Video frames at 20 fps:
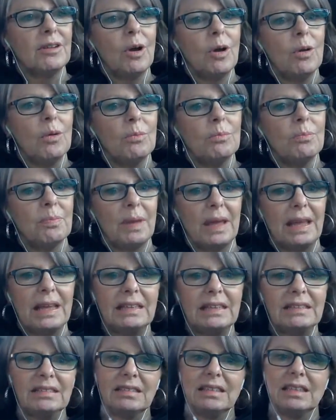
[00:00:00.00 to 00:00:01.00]
home
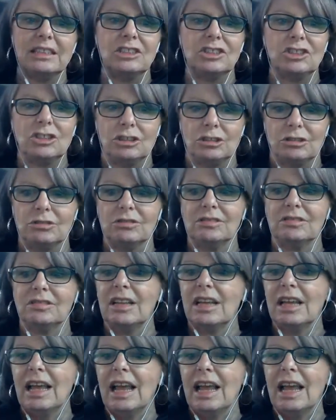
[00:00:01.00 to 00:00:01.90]
base issues,